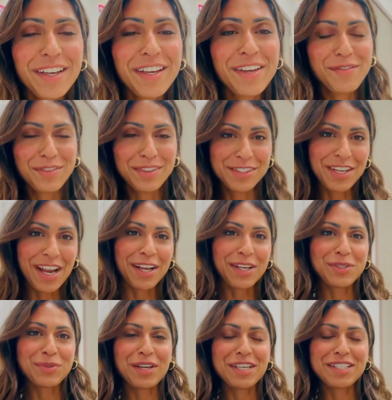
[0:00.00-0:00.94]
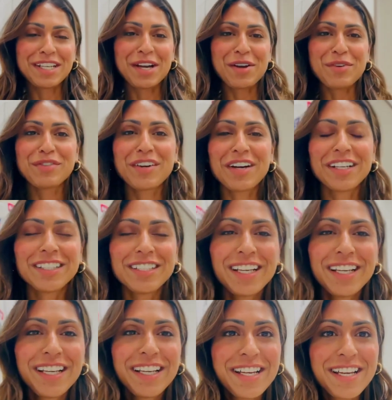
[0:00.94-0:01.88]
Um, Jack is waiting out
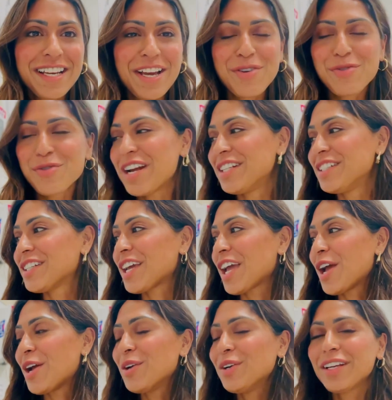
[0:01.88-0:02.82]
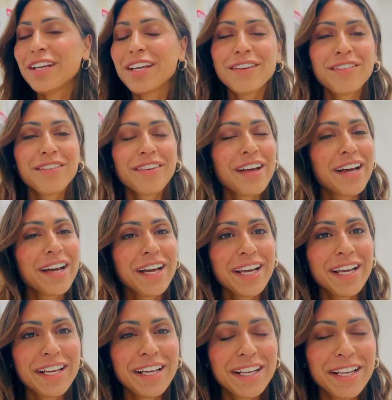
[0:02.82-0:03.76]
front, ready to go if
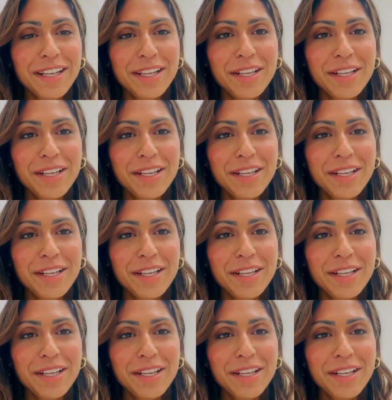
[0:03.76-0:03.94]
I